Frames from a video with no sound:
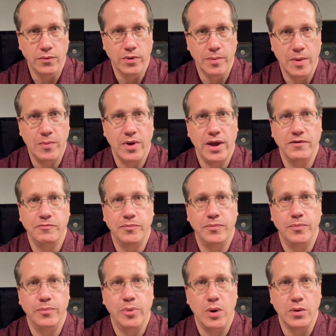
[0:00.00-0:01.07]
Remember, I've
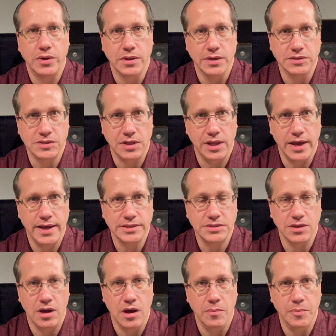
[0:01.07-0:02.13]
broken this class
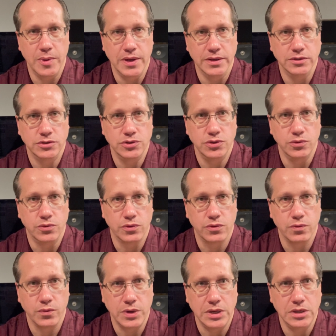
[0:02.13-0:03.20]
up into
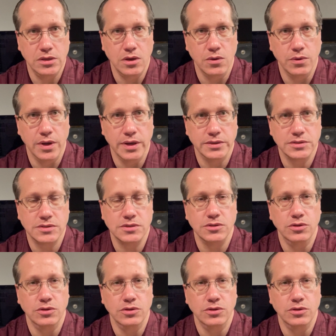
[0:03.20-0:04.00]
3 units.